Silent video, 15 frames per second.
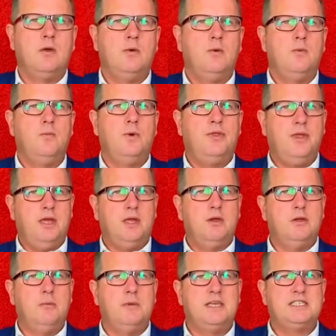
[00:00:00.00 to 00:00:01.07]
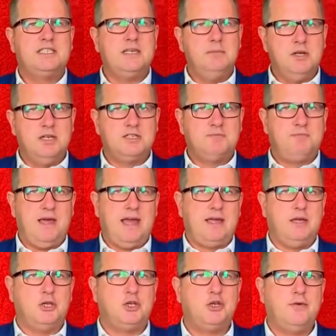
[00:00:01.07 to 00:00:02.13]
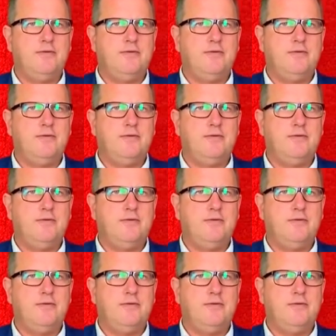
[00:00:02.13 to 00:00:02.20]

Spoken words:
With the economic stimulus package